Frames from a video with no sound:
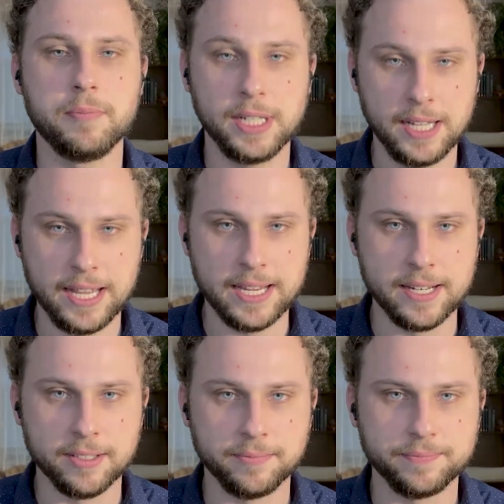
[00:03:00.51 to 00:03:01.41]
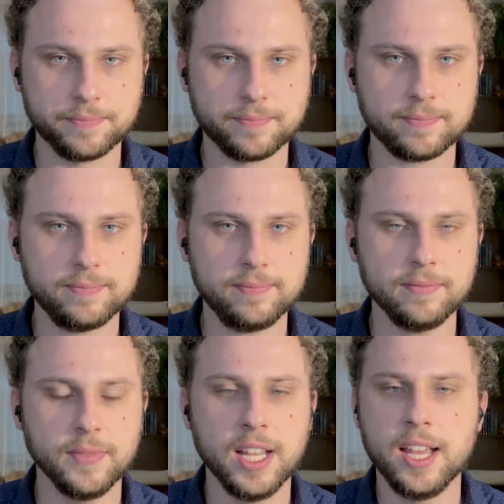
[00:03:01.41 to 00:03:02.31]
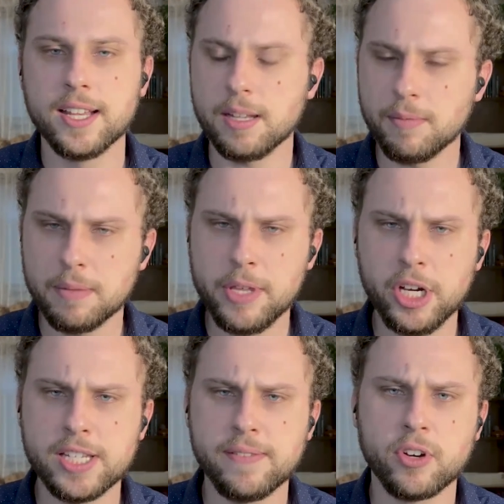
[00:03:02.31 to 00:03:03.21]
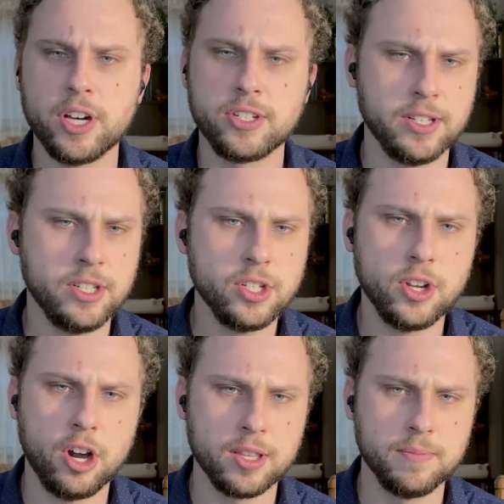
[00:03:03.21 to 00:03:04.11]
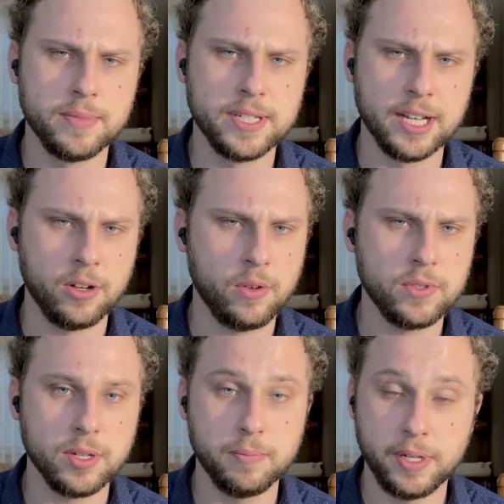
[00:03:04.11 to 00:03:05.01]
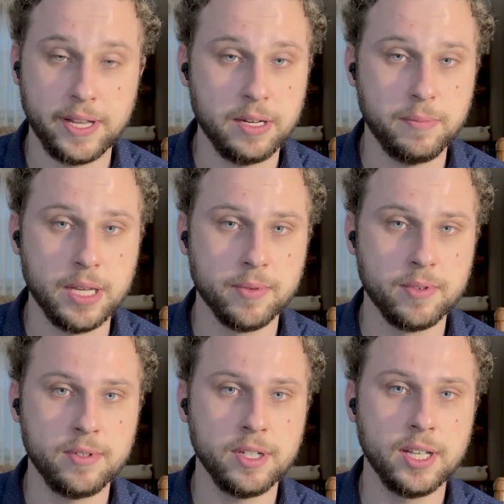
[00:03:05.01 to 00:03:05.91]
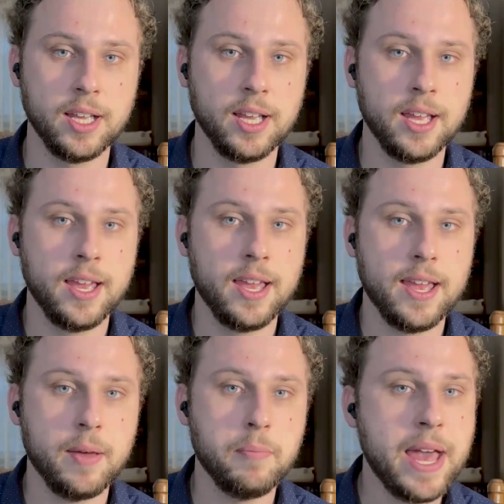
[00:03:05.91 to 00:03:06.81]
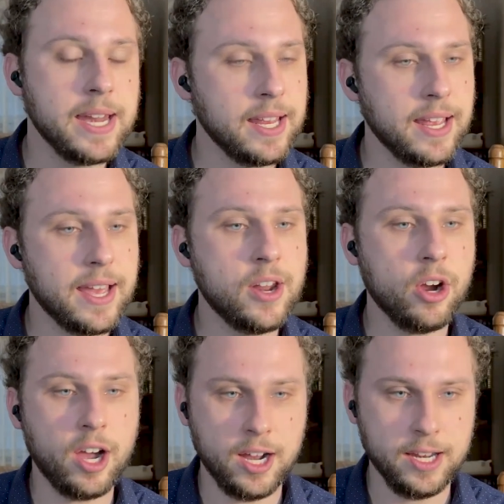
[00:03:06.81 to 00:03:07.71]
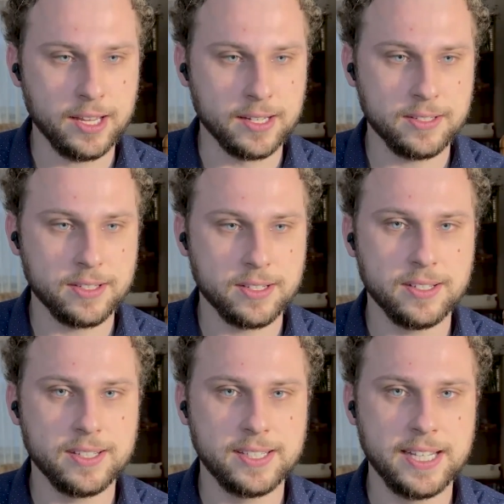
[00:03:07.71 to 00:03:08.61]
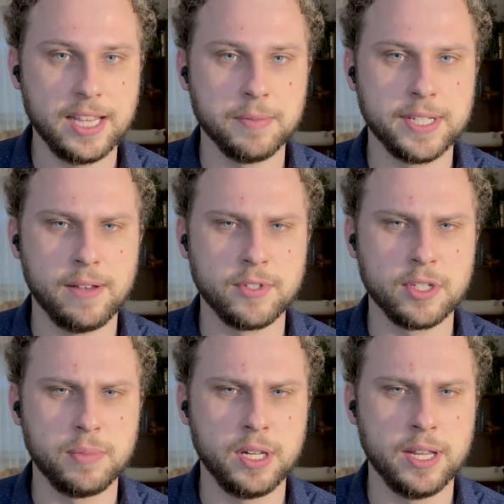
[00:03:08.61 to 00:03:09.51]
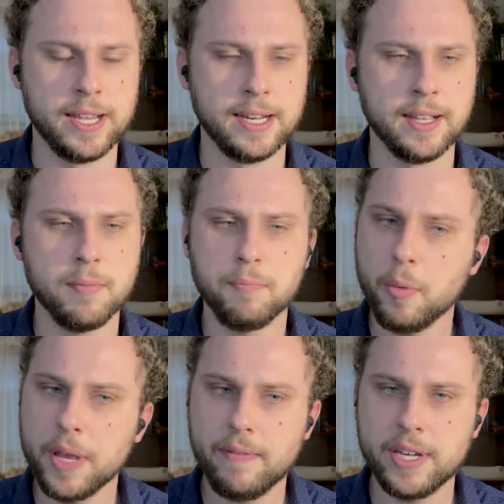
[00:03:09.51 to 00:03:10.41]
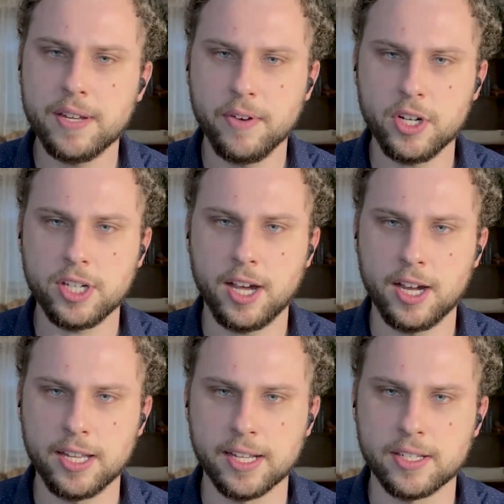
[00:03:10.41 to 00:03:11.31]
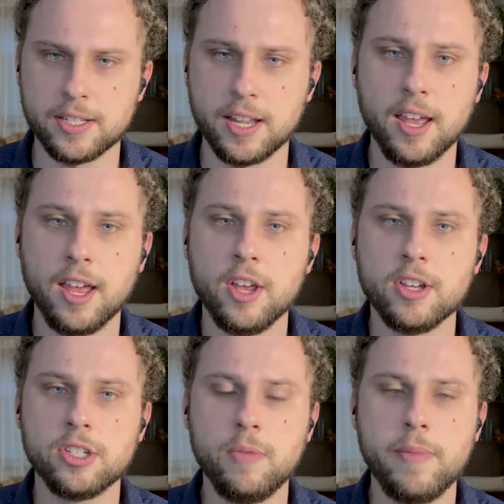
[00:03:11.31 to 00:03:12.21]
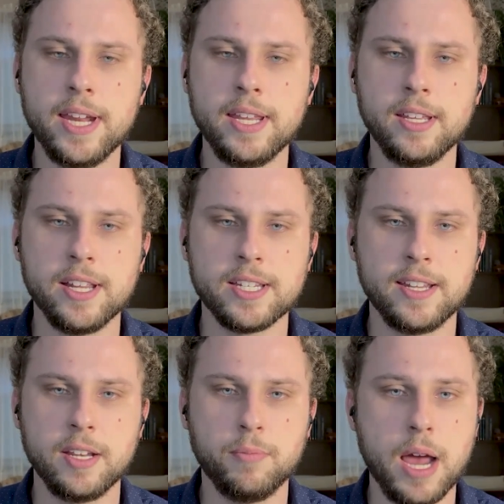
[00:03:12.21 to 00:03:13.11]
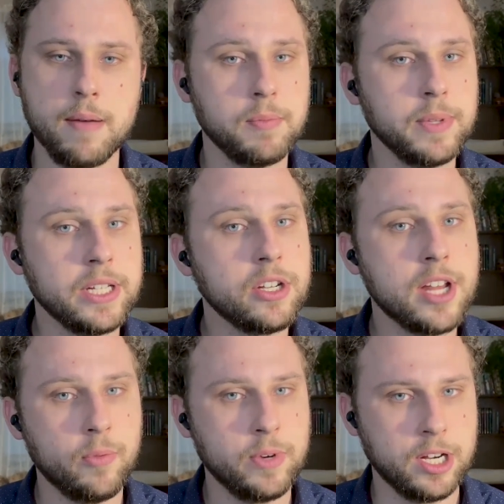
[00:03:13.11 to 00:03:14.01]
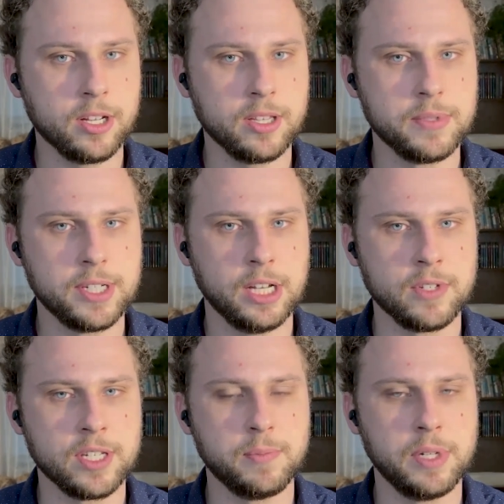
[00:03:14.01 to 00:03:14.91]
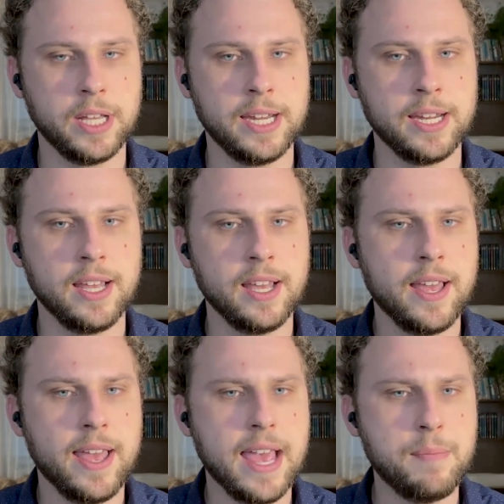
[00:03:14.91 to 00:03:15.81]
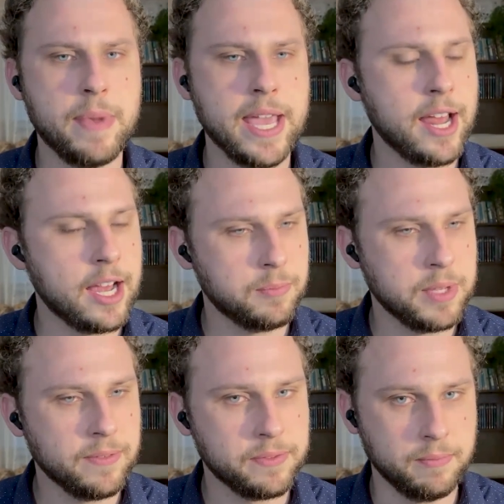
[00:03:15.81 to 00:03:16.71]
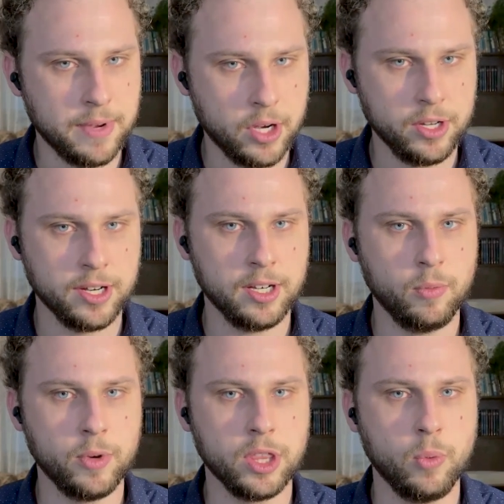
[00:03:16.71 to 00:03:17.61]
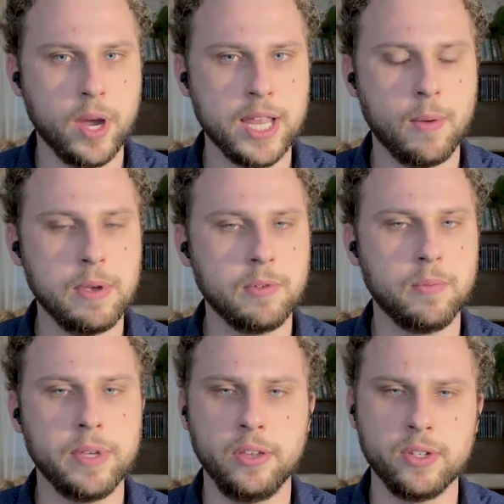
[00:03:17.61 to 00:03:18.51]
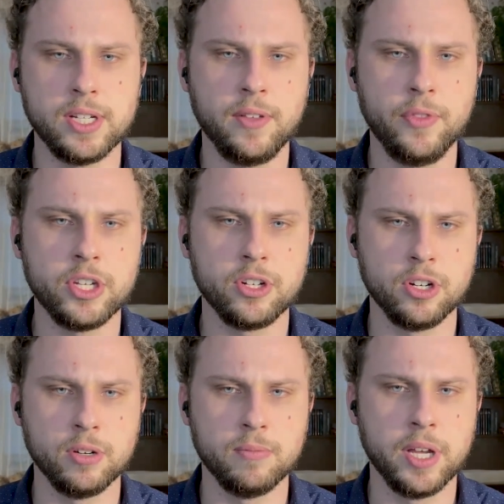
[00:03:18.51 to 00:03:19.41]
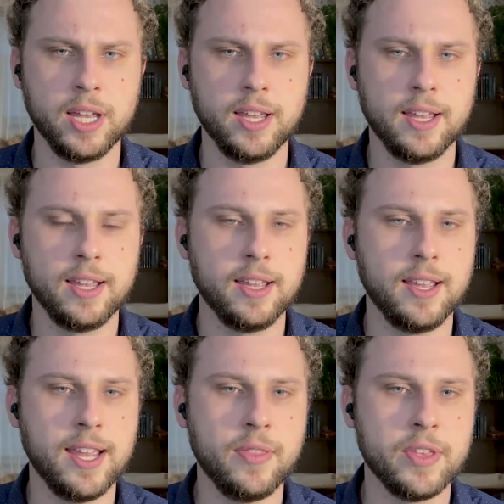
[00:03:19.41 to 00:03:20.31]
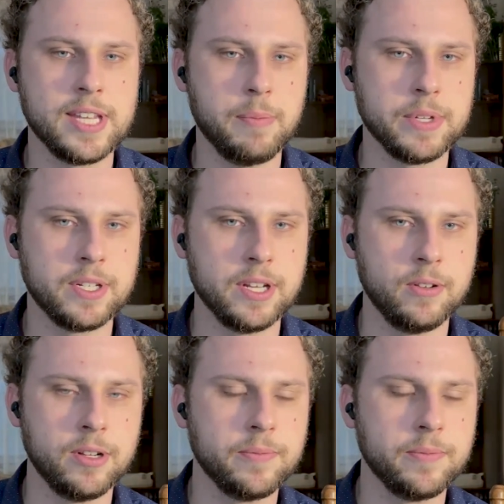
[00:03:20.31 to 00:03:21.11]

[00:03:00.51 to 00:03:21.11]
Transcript: plain. Some communities of Christians call themselves plain people. Many in our audience see themselves as plain, but we have a diverse audience, so many listening probably do not regard themselves as plain and may not be familiar with the way that we will be using the term in this episode.